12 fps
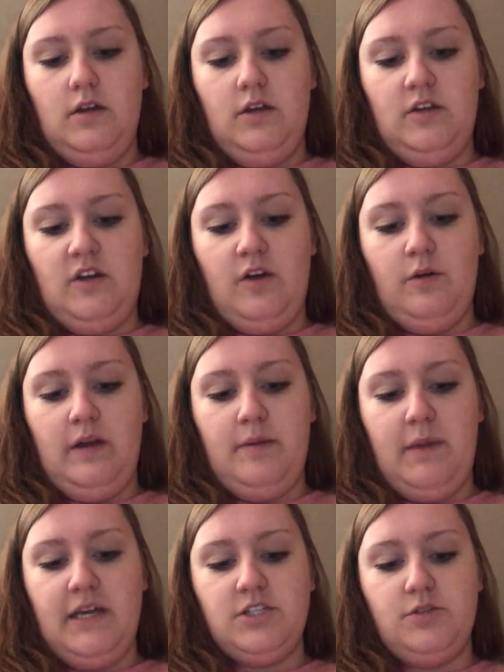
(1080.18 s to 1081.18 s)

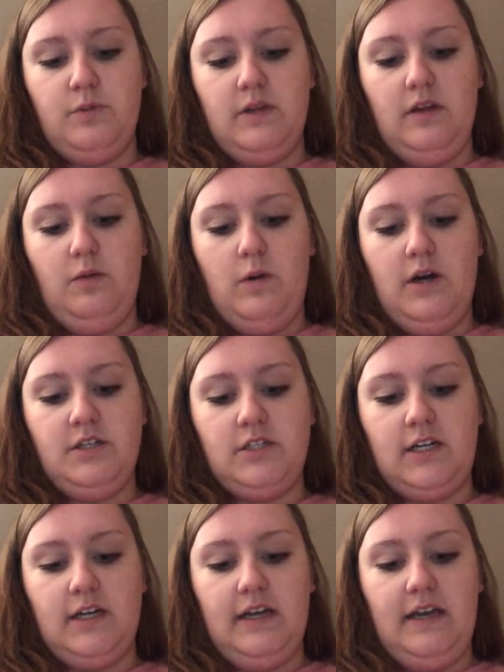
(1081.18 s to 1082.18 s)
it makes you really
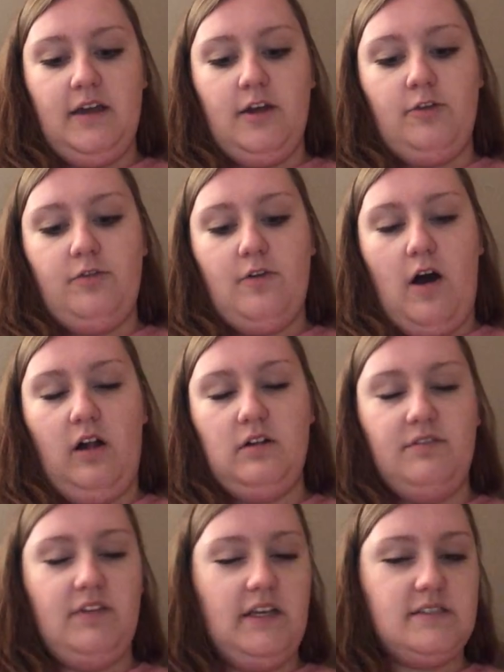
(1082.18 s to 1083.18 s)
wonder if all
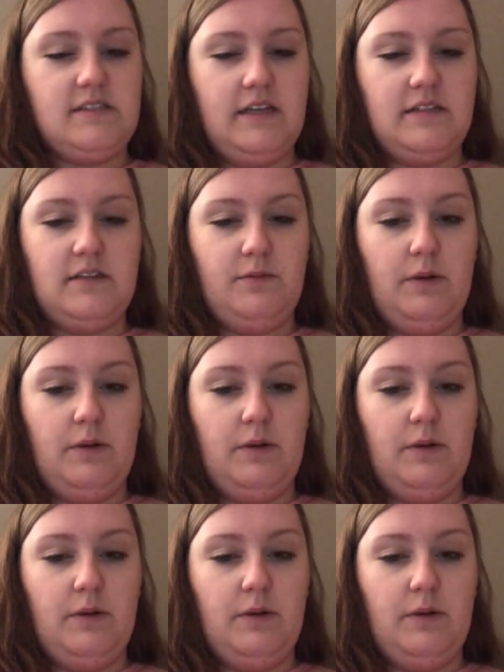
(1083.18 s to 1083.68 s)
of these things that